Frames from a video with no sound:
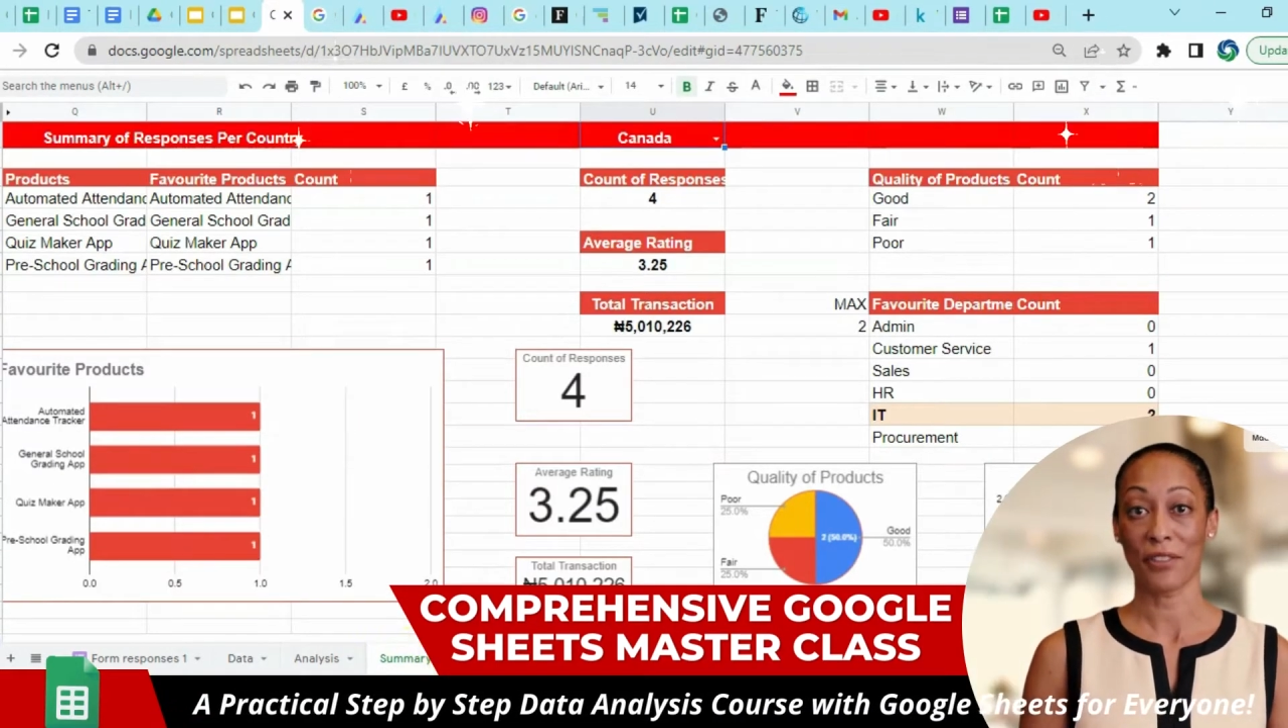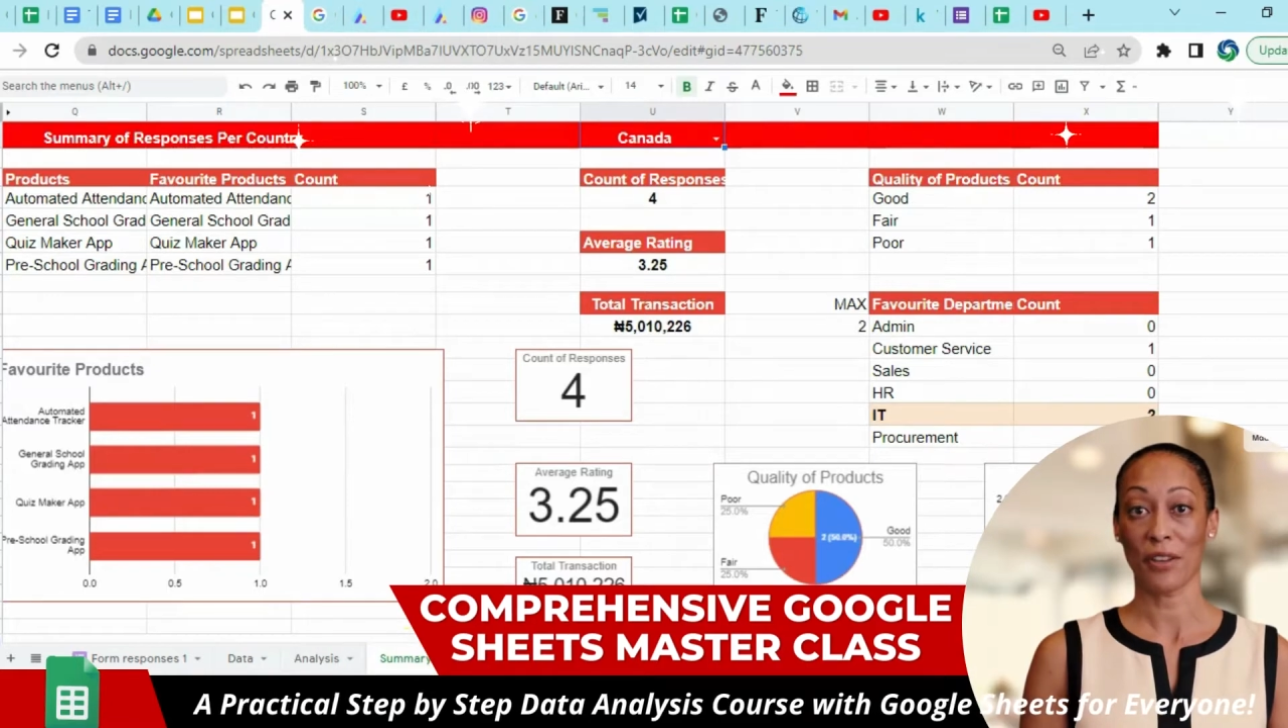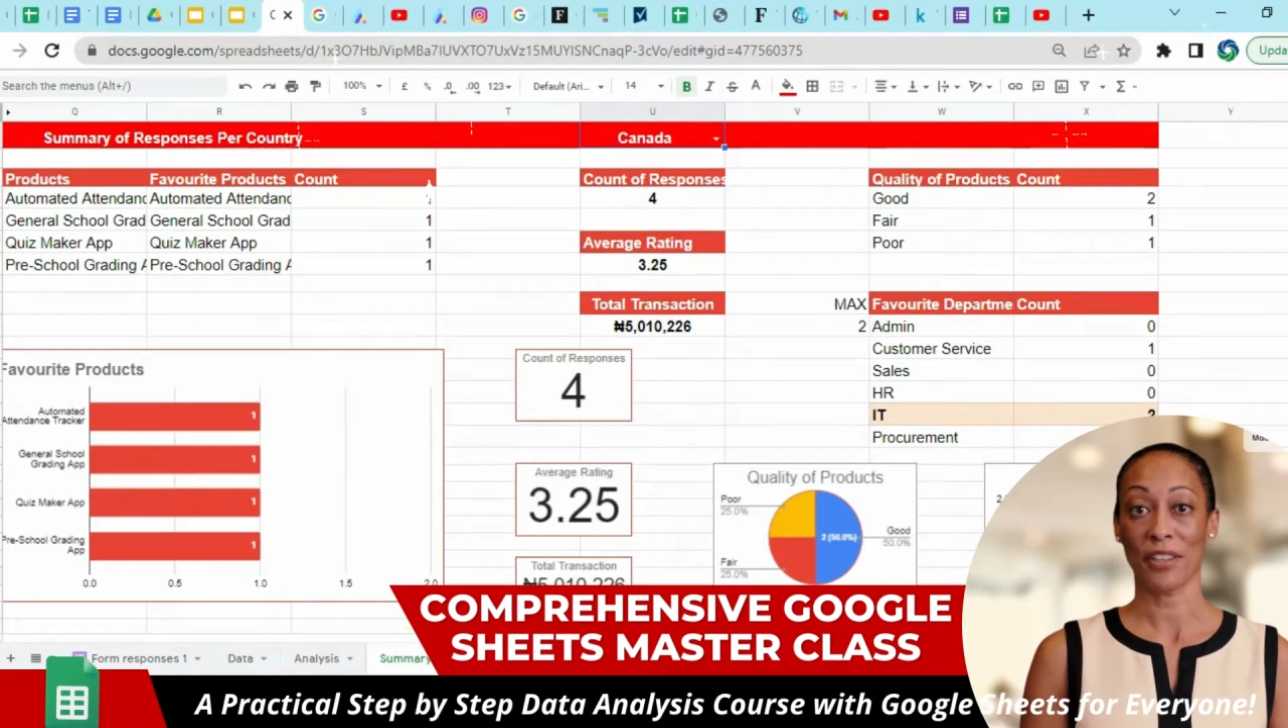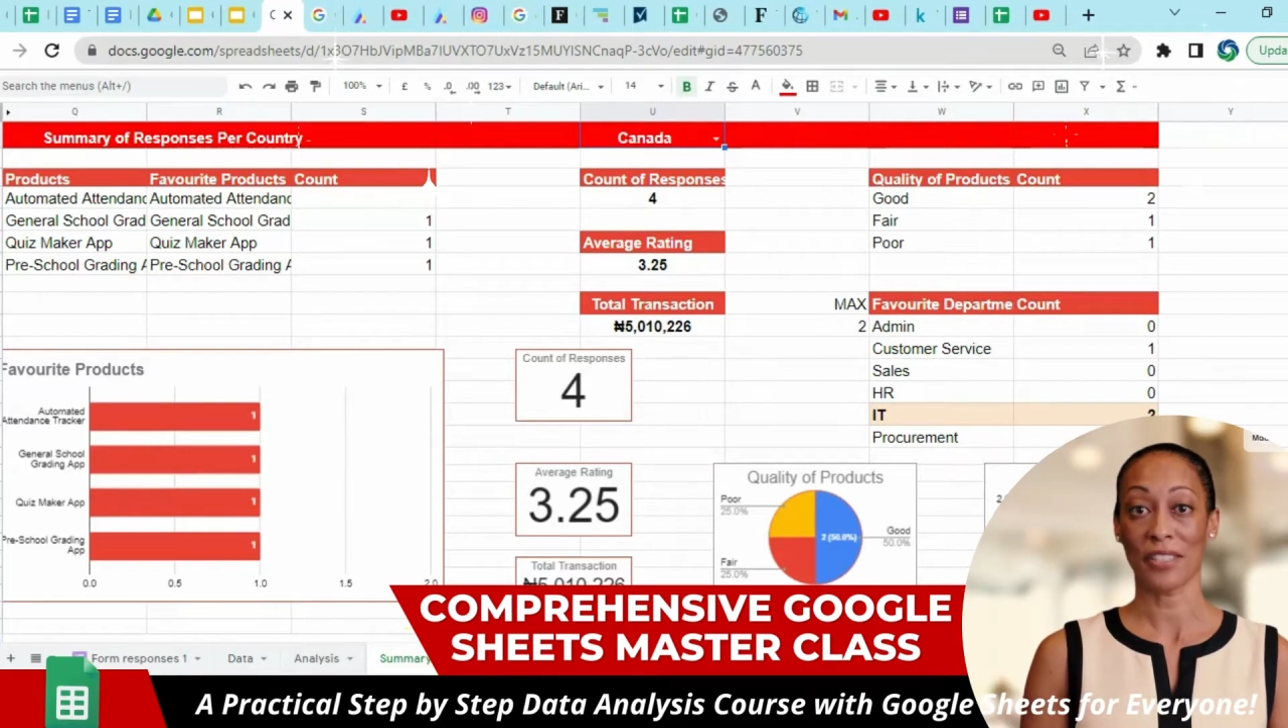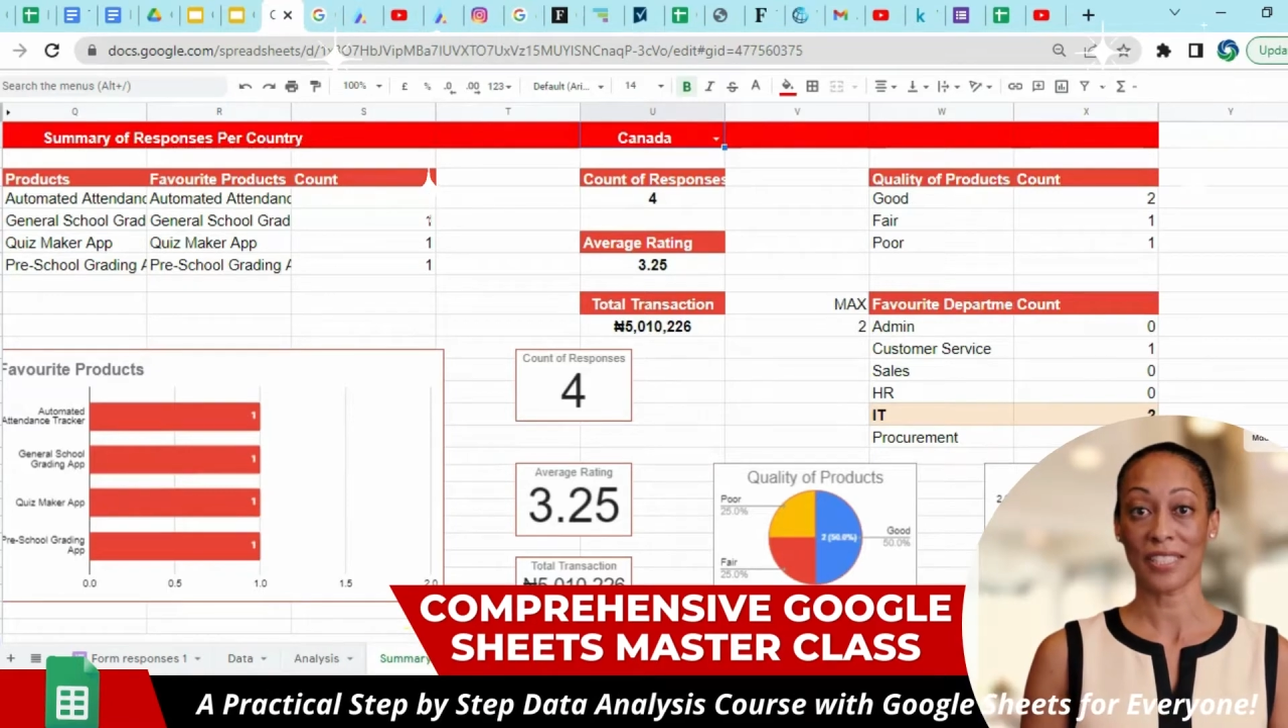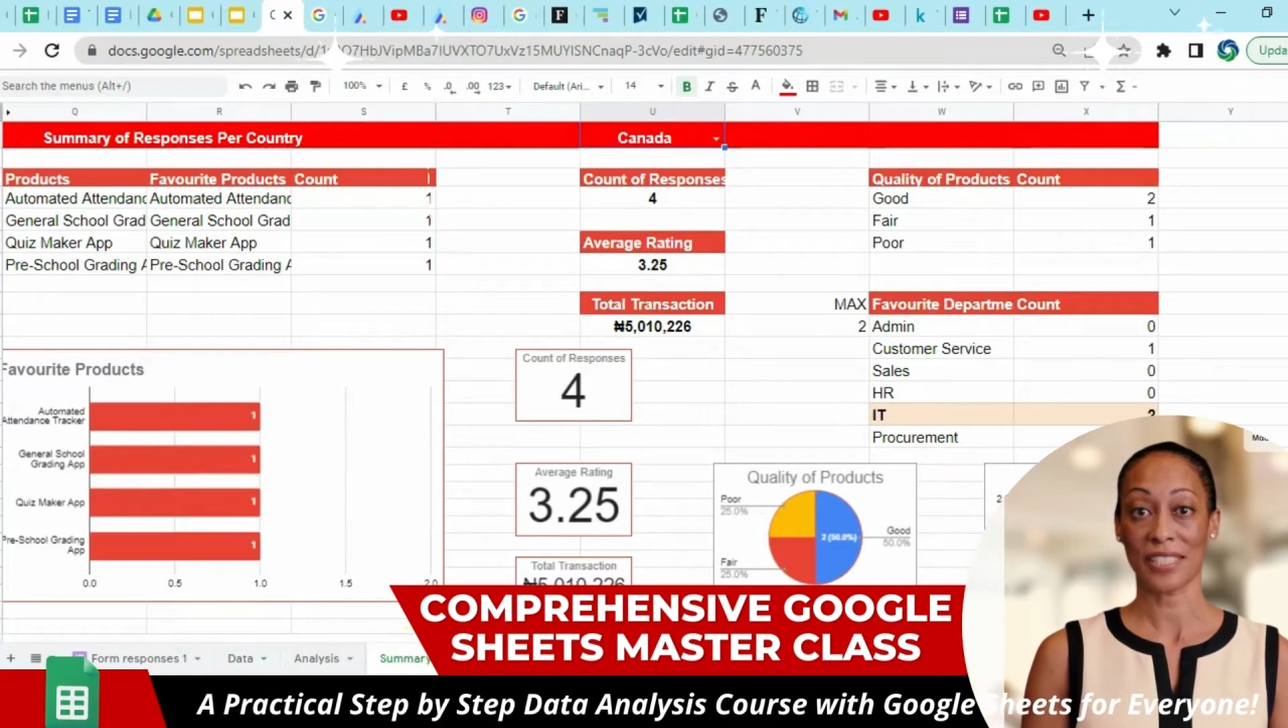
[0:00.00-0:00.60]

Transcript: for quality